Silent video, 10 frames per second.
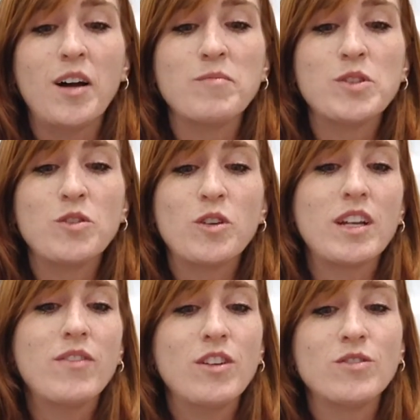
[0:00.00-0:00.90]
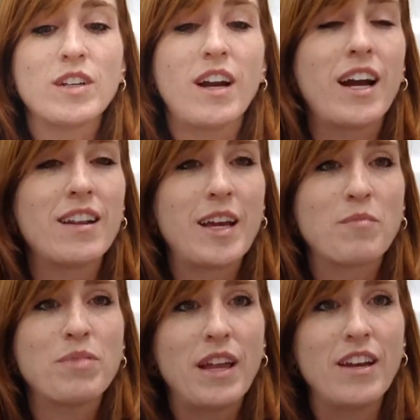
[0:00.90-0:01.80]
So you can even use it kind of like
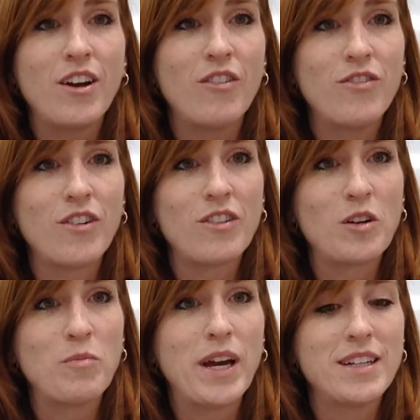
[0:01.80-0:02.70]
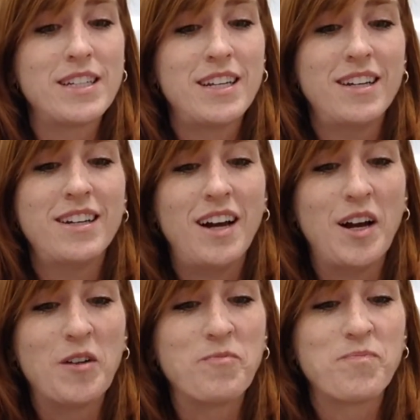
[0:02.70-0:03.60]
Play-Doh for a little bit.
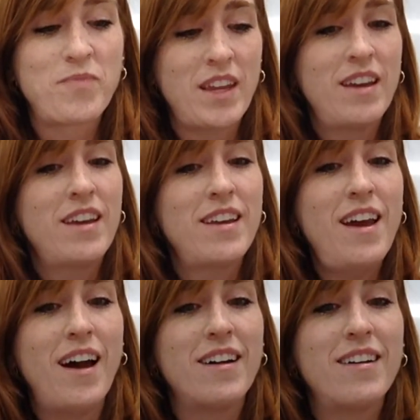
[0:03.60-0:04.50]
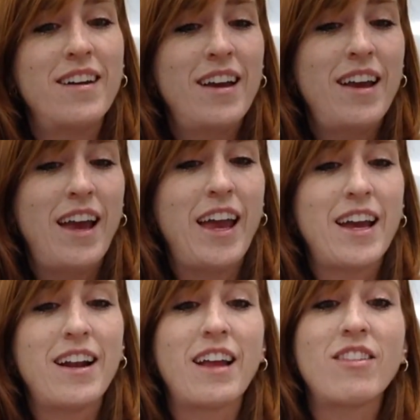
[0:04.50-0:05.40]
Yeah.
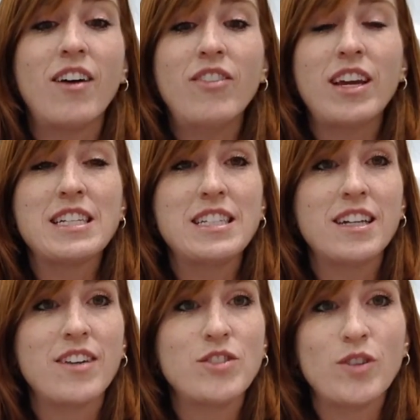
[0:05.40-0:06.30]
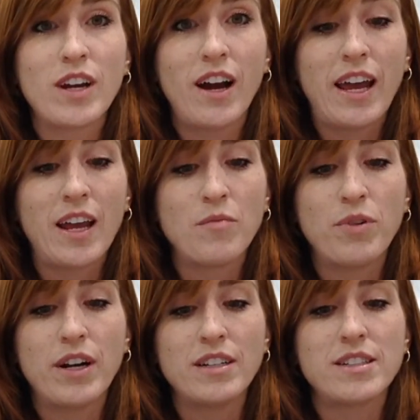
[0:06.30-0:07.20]
And I love the idea of doing a
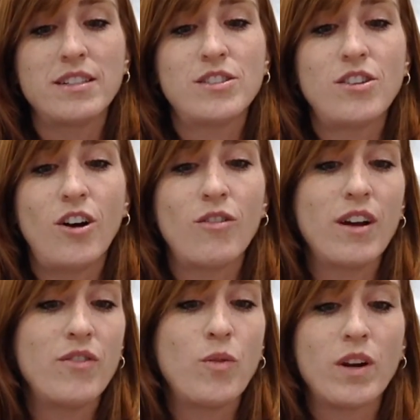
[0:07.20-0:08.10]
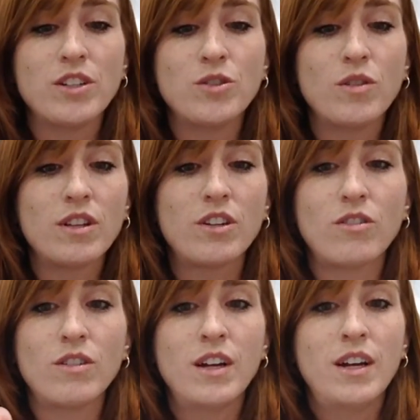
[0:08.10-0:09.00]
handprint. So if you want to do a
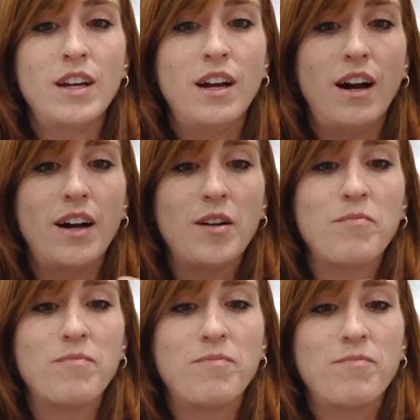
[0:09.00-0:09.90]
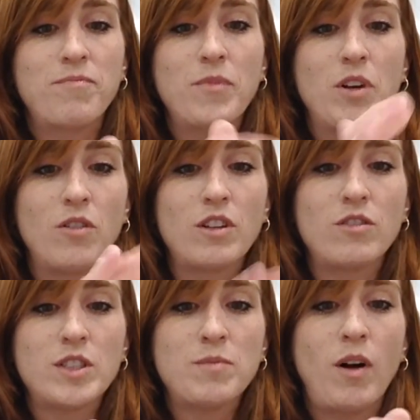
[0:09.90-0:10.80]
little, a little
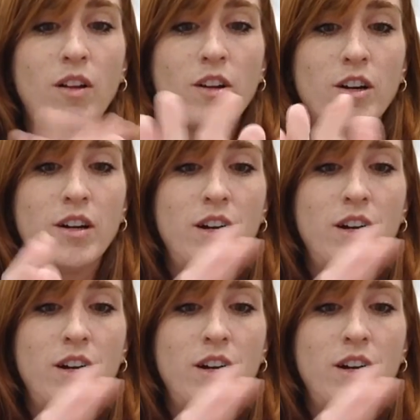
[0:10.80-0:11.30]
smaller